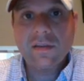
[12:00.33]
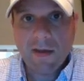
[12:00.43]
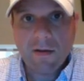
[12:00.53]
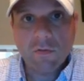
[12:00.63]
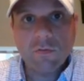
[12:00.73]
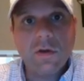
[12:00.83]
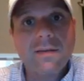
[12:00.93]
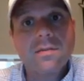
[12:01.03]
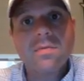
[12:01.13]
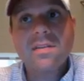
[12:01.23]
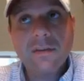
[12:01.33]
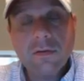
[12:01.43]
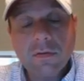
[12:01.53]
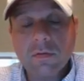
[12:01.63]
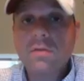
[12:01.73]
now. You better have some
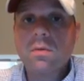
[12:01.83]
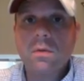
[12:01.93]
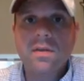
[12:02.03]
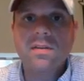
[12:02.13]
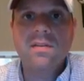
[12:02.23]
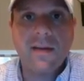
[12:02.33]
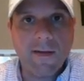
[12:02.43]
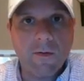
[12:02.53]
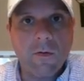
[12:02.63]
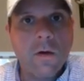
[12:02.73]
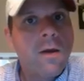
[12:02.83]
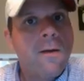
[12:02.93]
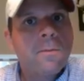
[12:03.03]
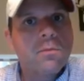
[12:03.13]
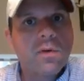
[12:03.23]
sales in toys now,
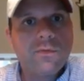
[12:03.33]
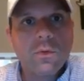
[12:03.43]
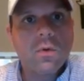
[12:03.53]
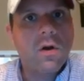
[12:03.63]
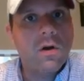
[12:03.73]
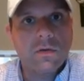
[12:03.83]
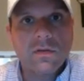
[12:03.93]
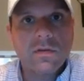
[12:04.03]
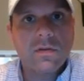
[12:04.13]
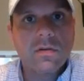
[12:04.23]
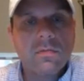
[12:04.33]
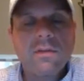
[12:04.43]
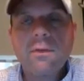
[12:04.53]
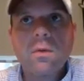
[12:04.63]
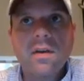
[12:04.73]
before August,
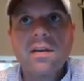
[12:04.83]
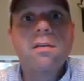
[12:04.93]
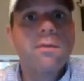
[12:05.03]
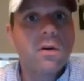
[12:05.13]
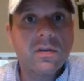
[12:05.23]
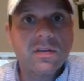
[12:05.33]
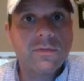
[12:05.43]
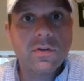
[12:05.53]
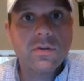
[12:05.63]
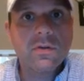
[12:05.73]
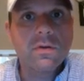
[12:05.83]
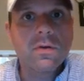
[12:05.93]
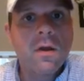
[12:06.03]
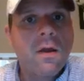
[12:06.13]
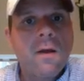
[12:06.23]
before the end of August for sure.
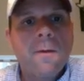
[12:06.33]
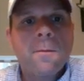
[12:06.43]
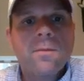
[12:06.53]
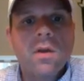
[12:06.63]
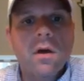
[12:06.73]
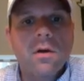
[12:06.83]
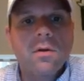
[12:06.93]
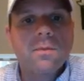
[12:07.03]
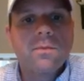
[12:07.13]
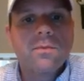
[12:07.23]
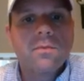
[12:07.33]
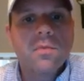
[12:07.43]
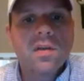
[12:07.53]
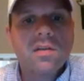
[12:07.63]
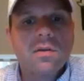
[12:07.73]

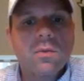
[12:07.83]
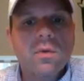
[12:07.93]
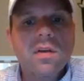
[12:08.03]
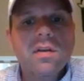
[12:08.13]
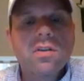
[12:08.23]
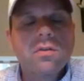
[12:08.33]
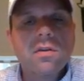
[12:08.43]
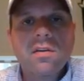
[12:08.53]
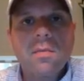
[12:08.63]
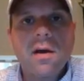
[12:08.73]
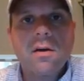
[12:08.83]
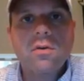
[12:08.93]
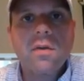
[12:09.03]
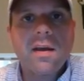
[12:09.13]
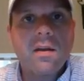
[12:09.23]
Because they're really strict about
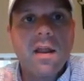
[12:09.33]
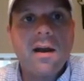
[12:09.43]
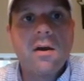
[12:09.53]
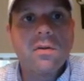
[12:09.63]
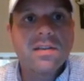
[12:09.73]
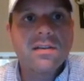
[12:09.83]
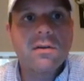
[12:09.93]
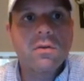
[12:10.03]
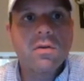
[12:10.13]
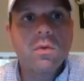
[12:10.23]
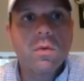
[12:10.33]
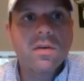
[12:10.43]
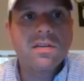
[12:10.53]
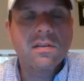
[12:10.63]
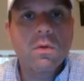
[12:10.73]
who they allow to sell
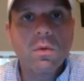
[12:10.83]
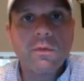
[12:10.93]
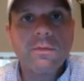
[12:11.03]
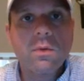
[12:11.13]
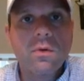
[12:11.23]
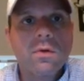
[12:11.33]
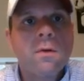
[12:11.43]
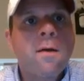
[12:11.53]
toys in Q4.